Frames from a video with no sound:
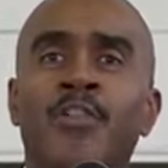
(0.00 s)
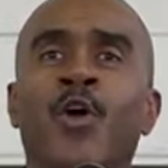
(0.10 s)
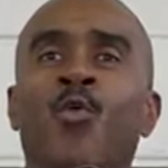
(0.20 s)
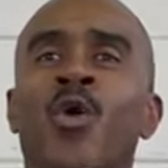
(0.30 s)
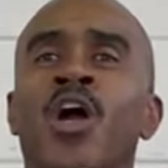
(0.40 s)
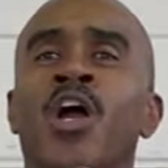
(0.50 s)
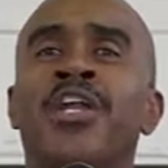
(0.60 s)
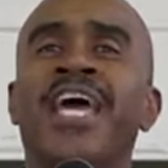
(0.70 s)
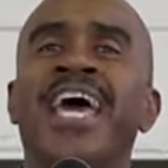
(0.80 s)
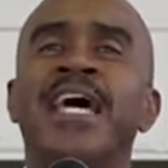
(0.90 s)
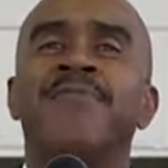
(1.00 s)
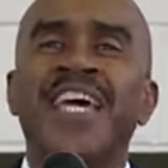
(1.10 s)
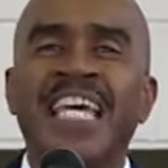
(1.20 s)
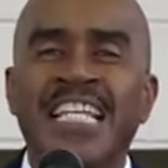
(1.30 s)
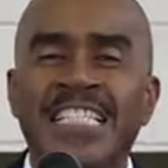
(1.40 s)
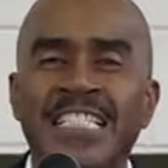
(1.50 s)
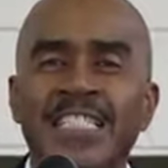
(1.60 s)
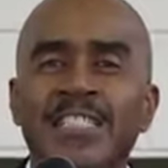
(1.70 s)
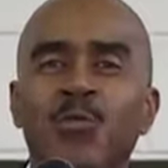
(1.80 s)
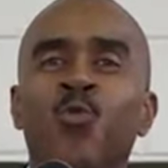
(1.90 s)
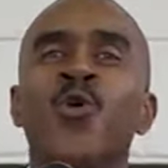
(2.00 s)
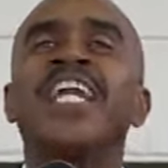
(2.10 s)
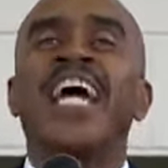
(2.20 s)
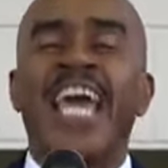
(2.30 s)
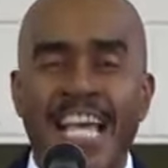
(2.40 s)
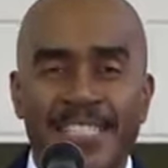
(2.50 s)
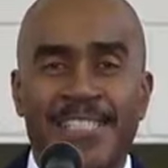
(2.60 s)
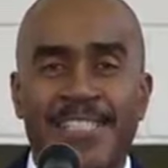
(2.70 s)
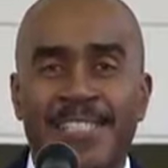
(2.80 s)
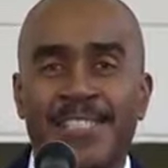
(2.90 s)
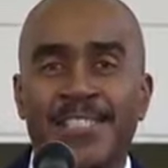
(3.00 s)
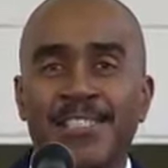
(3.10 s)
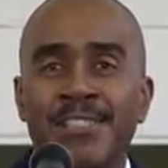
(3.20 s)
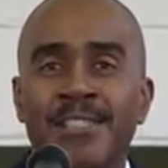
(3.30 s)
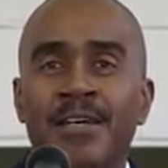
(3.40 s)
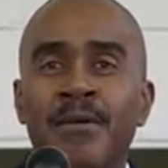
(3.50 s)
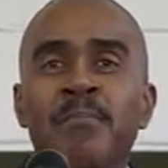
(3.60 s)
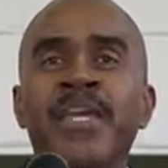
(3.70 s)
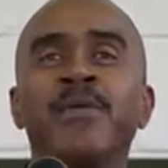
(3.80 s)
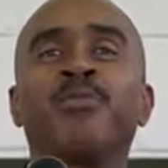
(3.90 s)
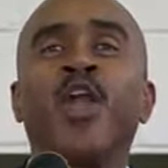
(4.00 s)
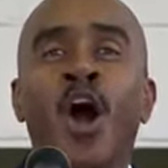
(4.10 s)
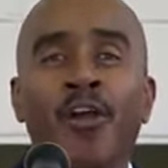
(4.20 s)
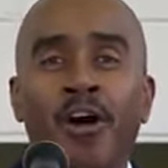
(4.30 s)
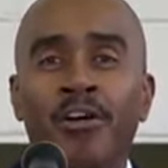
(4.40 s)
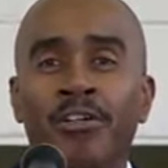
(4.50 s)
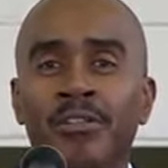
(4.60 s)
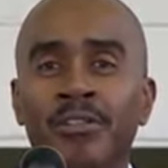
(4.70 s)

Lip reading: The word heaven with an S means plural.